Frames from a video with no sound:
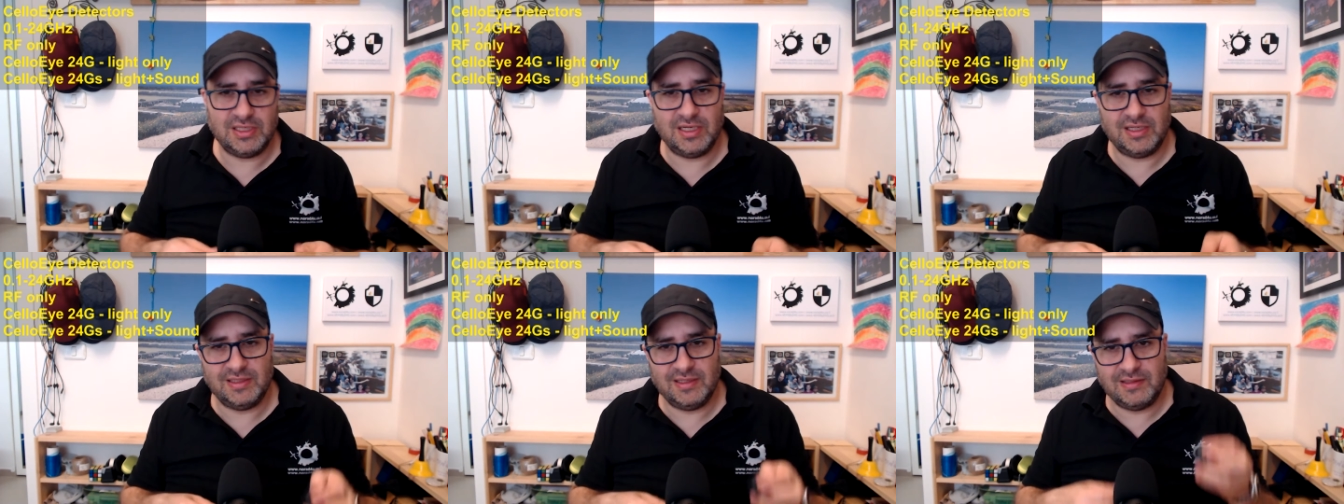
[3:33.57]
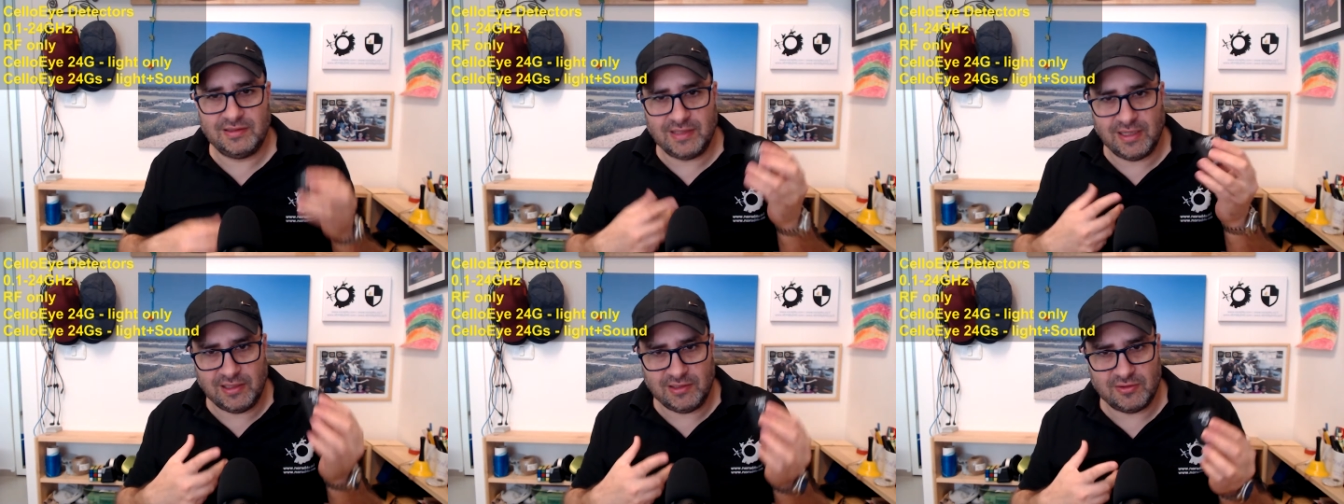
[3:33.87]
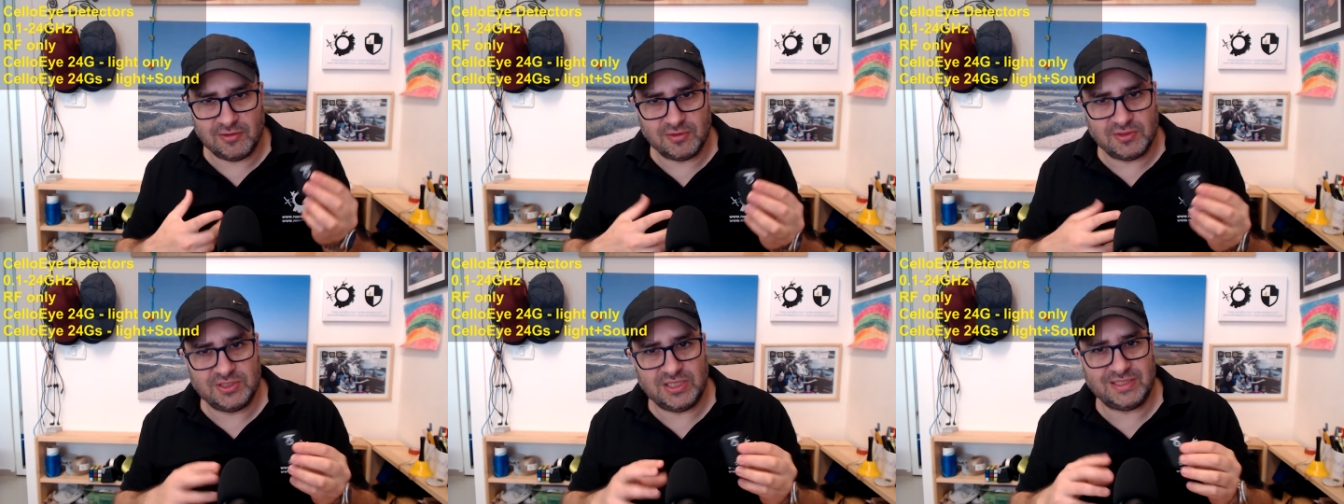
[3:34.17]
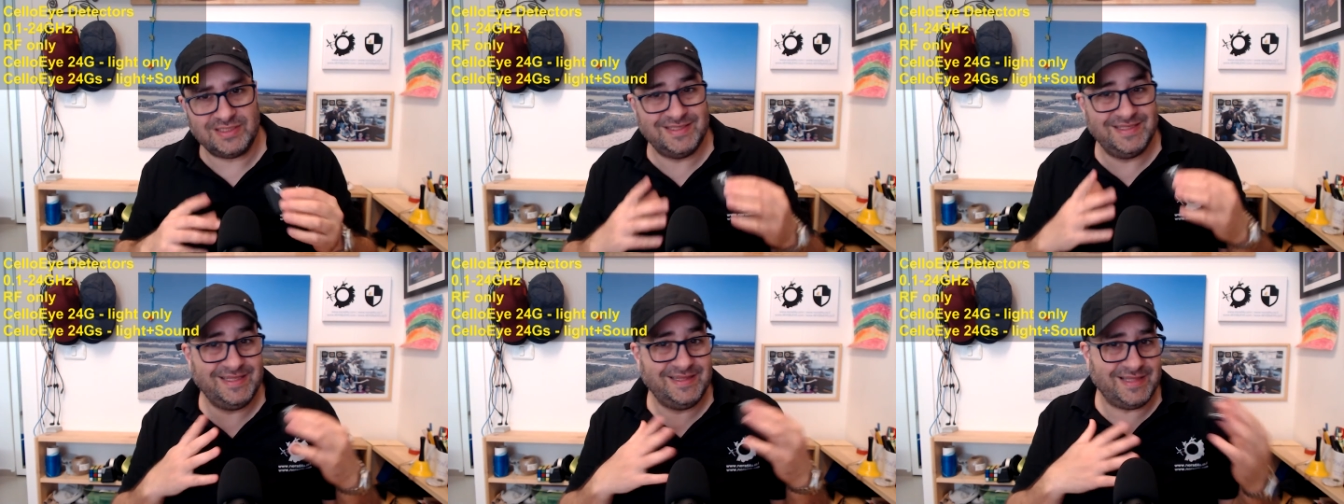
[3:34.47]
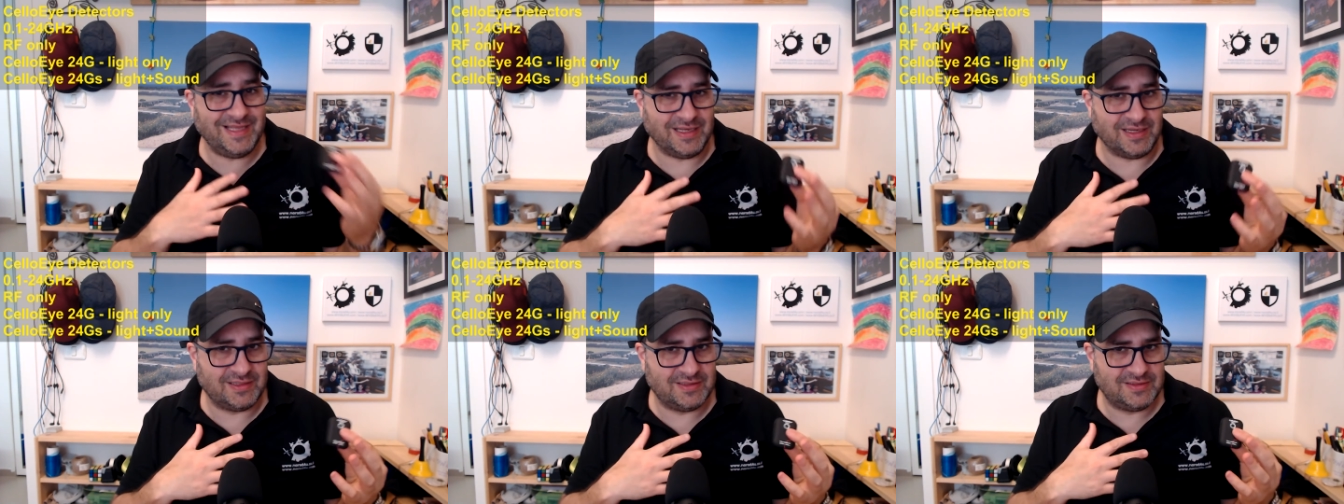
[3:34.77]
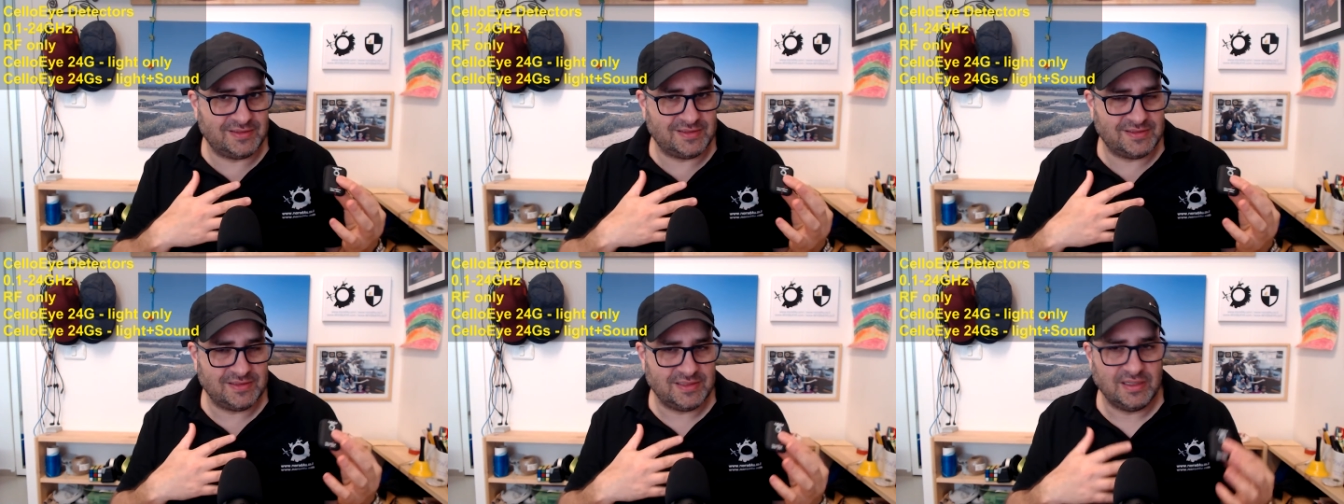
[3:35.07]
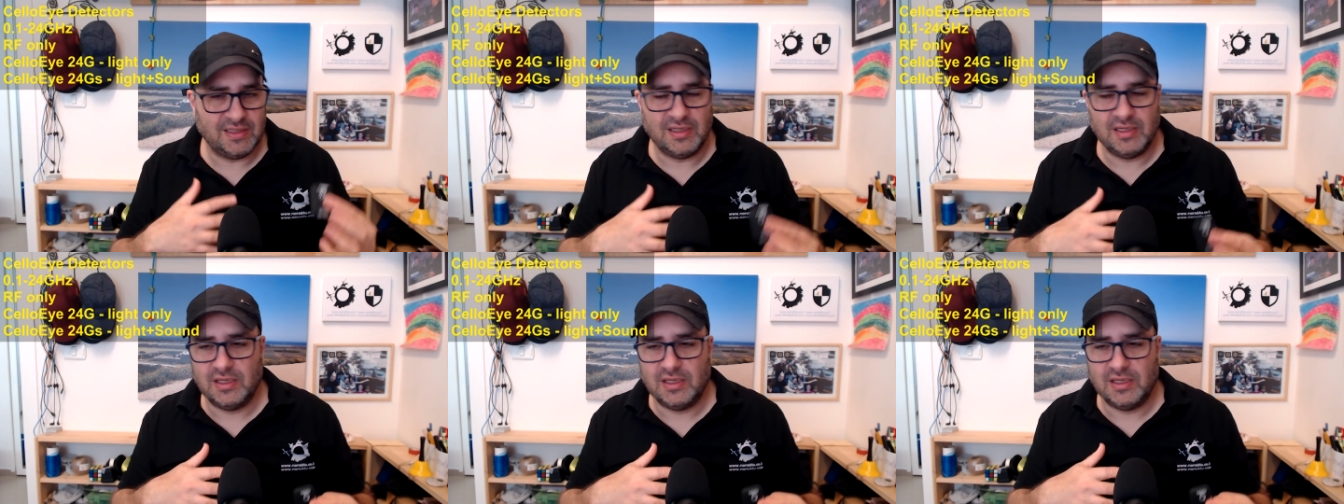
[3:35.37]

a detector just detects.